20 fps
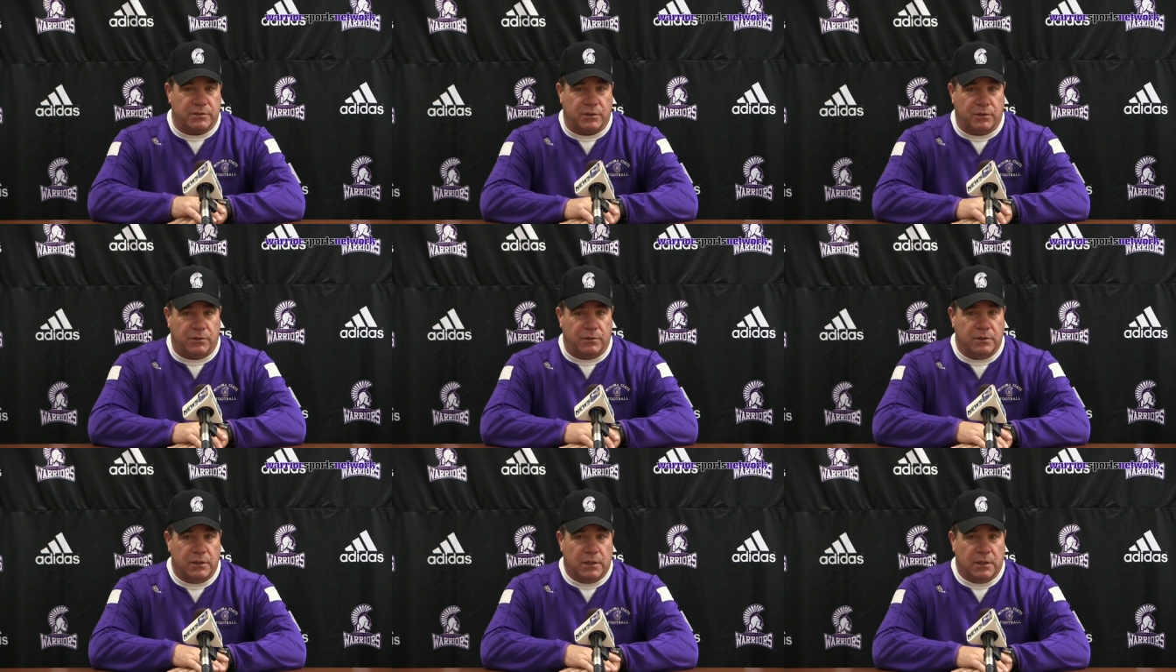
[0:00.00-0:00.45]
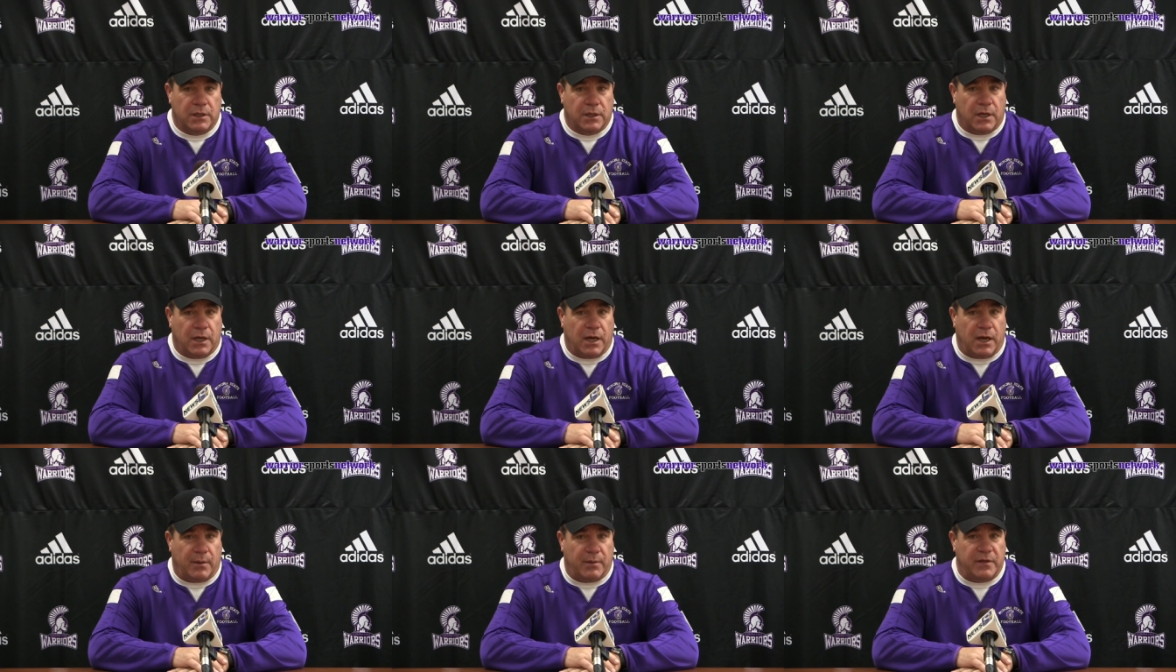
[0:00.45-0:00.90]
So
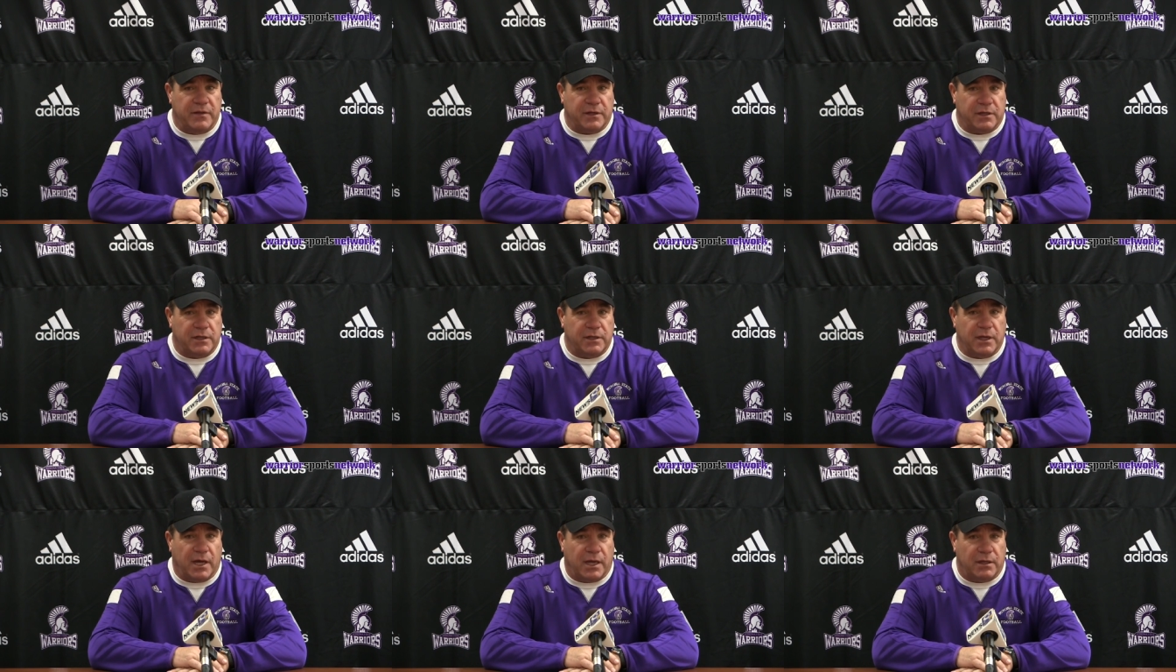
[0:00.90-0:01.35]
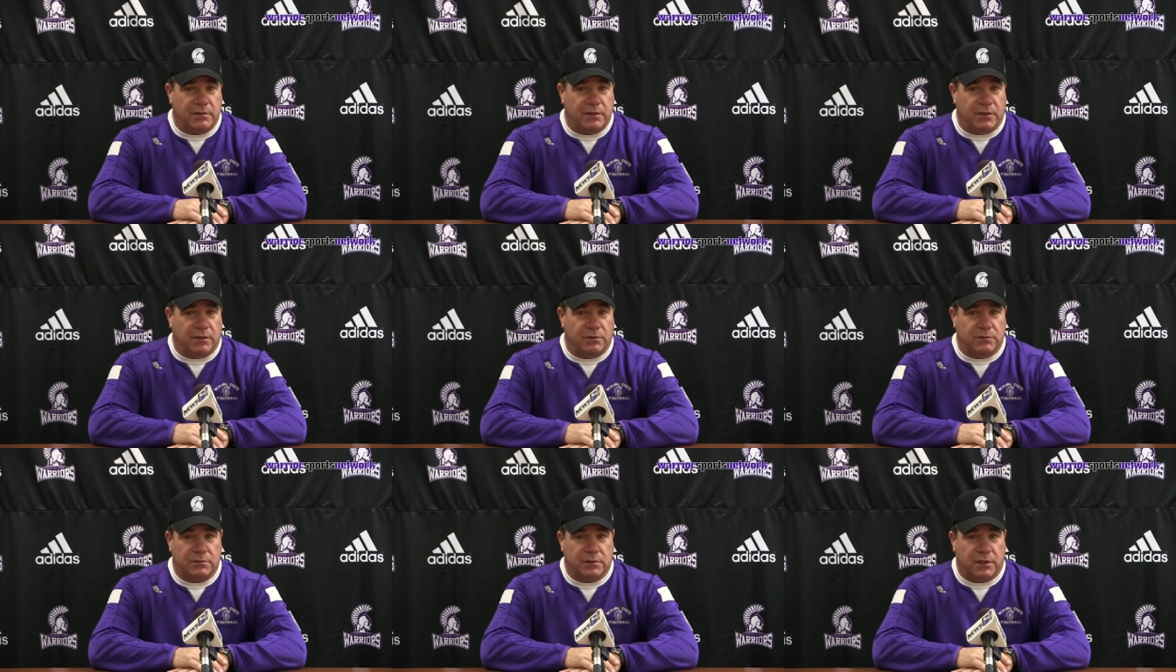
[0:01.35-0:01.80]
um, I think he got,
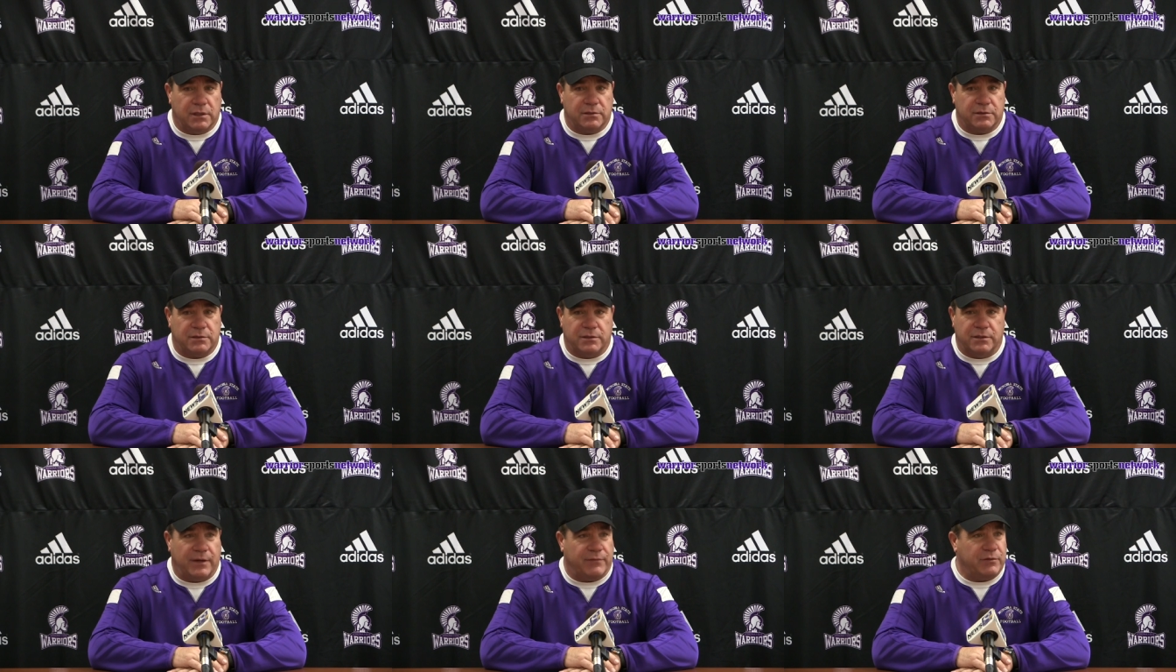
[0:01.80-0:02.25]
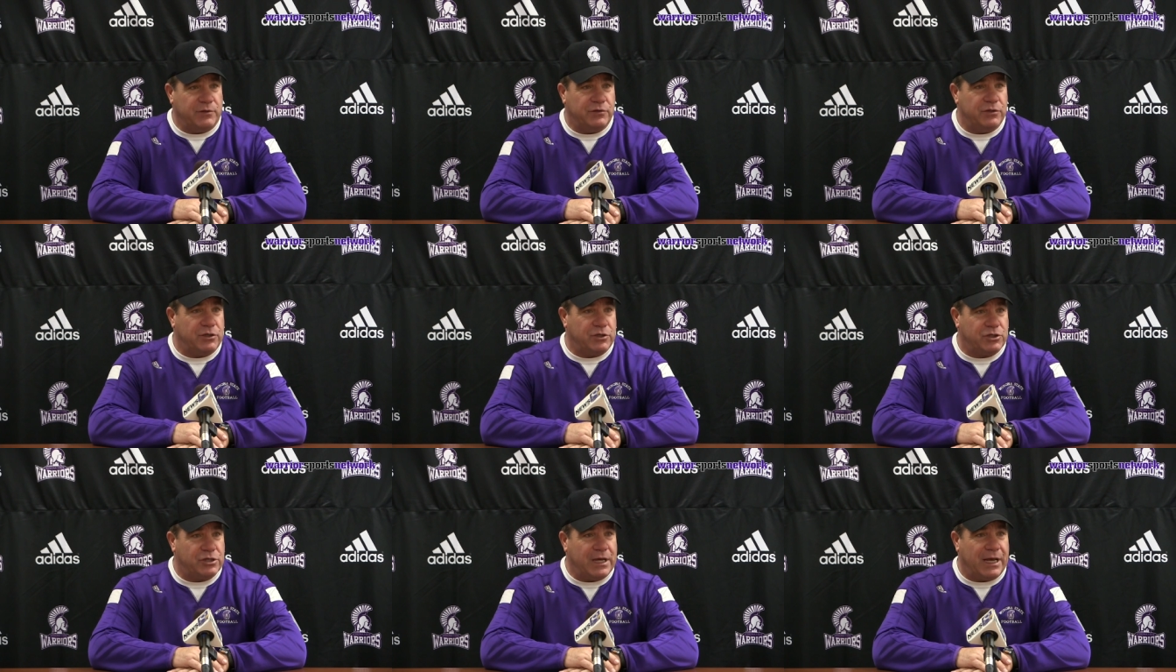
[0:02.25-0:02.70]
you know,
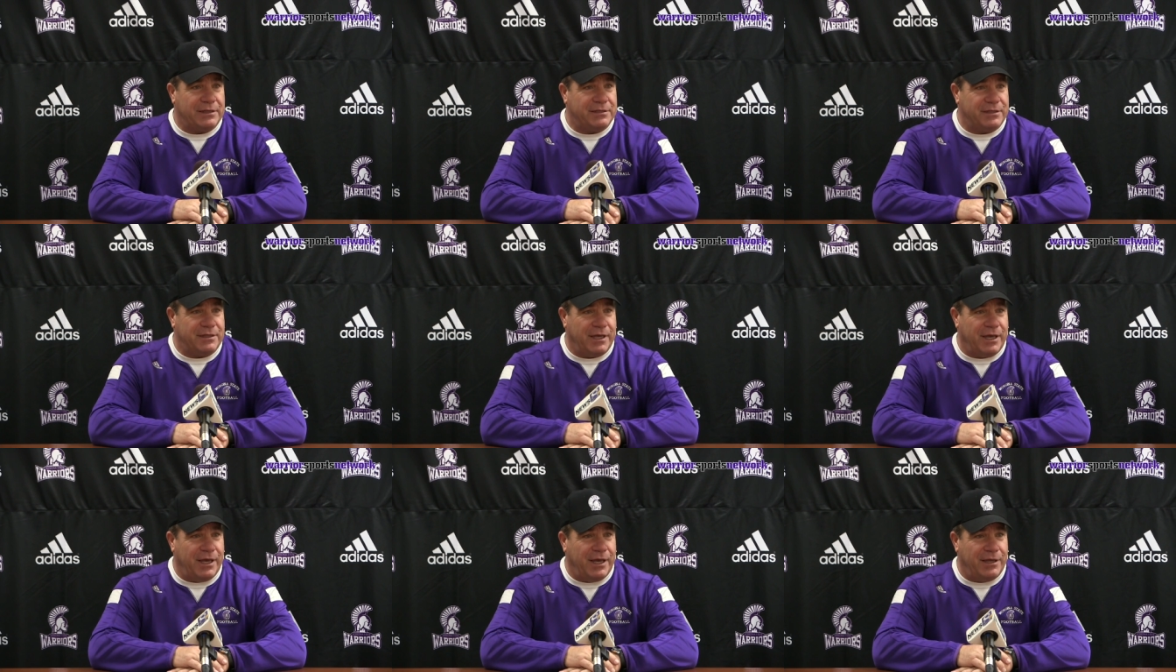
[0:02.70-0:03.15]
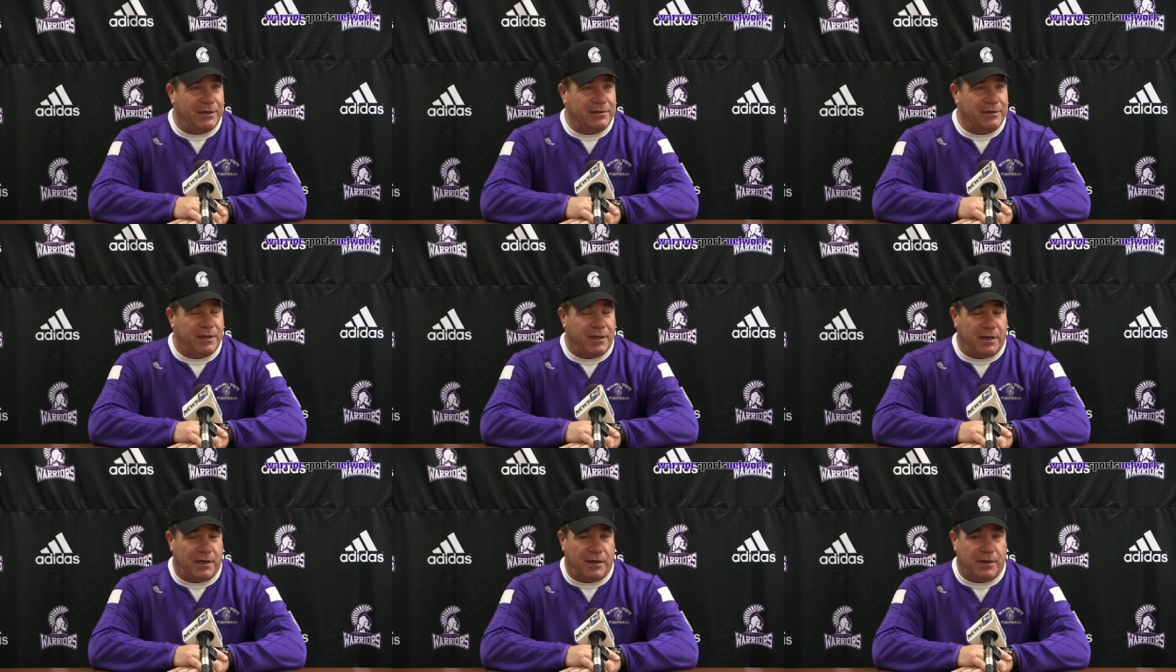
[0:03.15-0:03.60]
definitely took a shot to the
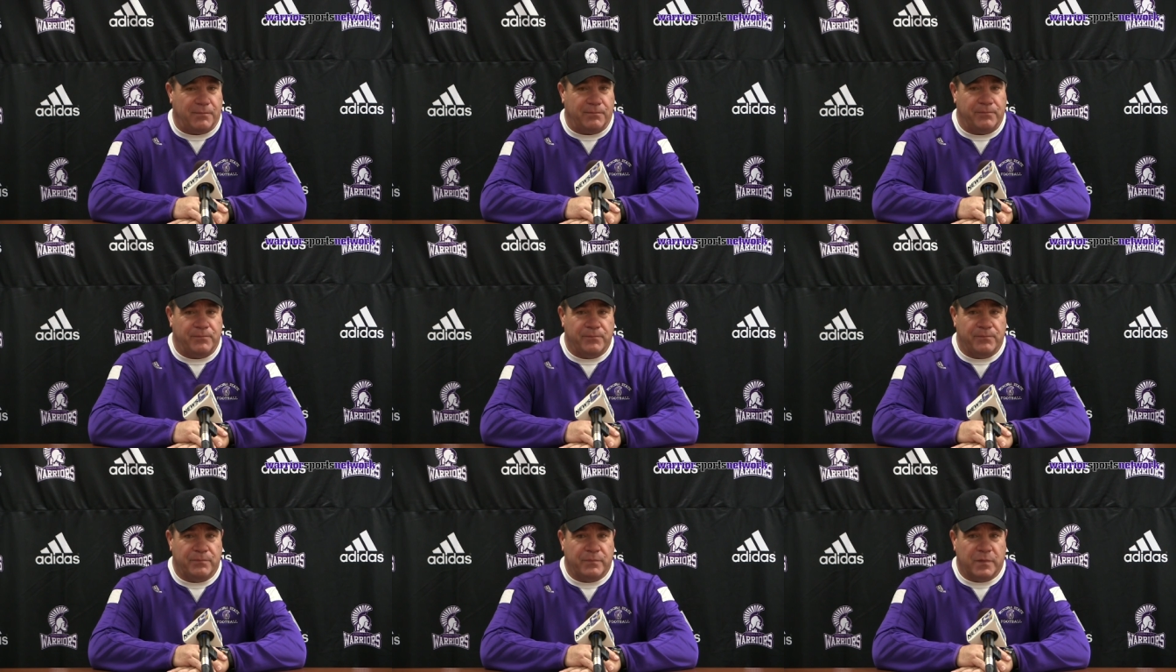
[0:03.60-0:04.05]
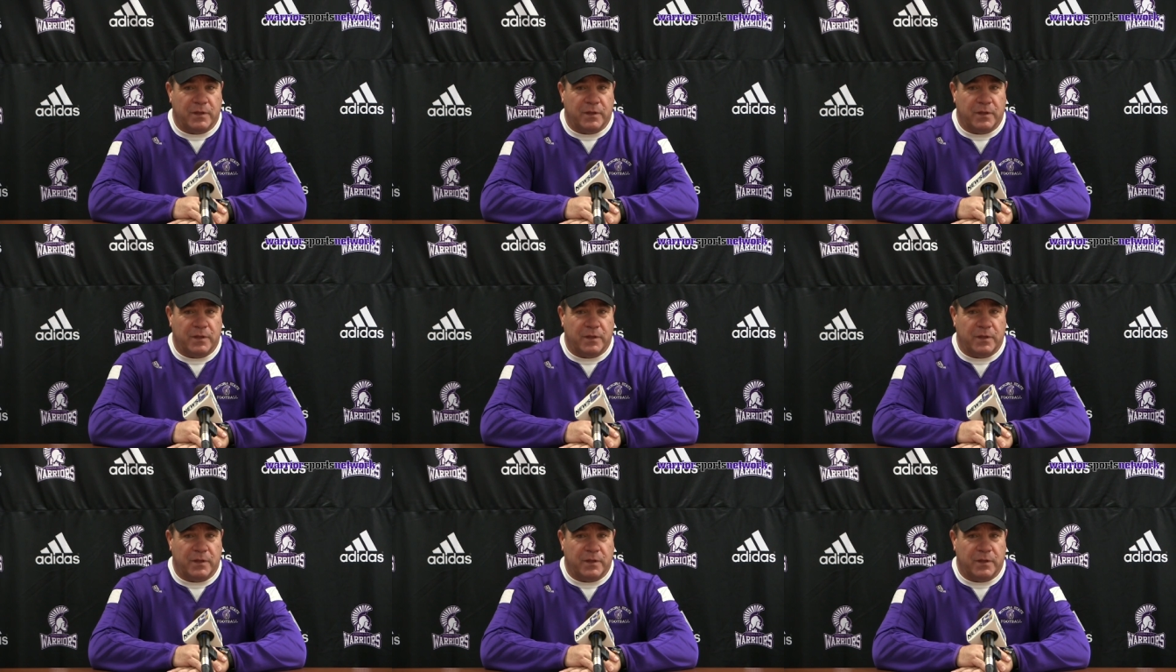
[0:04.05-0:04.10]
head. Um,